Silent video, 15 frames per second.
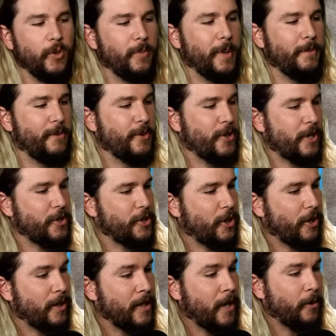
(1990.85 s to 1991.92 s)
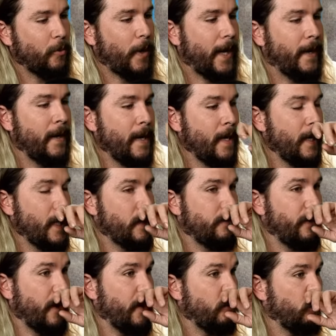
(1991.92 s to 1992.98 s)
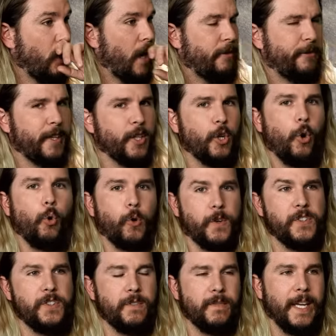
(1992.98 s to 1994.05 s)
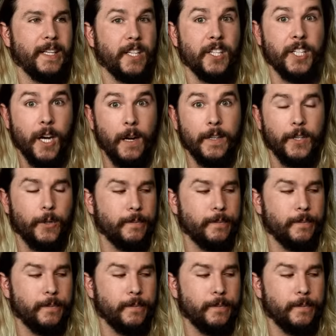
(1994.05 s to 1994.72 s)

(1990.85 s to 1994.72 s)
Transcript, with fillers: But if you touch a shark another way, it's very rough and coarse and can cut you.